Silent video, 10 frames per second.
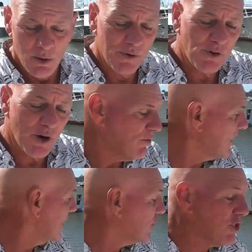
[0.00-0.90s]
We've got a
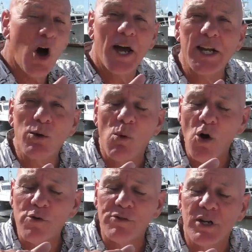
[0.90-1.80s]
really tightly
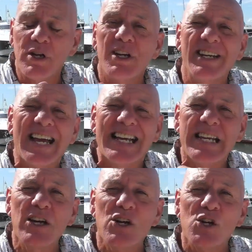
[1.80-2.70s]
woven
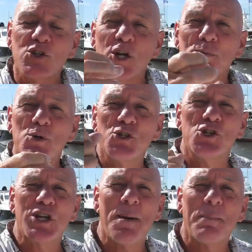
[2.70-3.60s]
netting, so you can put your
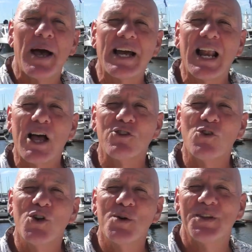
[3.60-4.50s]
champagne glass
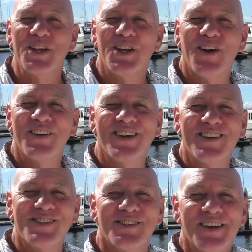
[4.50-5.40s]
on them, and you
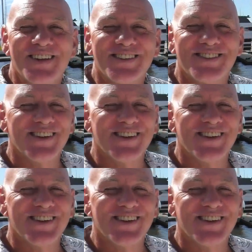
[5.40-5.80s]
don't